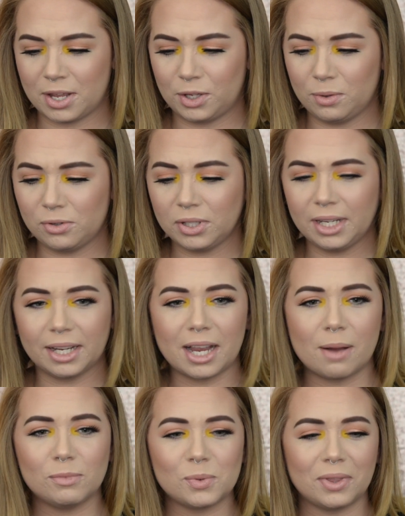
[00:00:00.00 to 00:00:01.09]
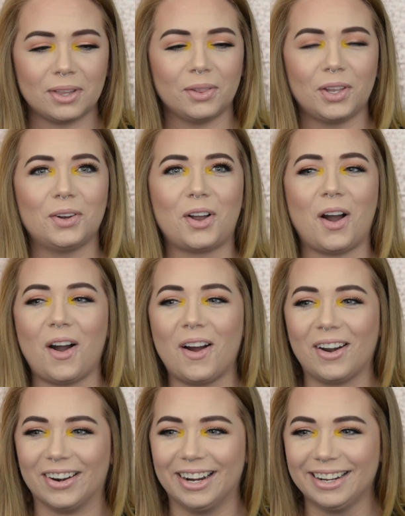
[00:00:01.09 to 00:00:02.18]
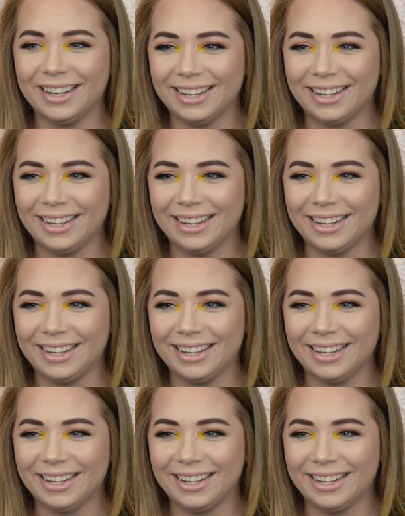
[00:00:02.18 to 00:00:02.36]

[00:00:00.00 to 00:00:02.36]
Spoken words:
Usually it comes with a little card.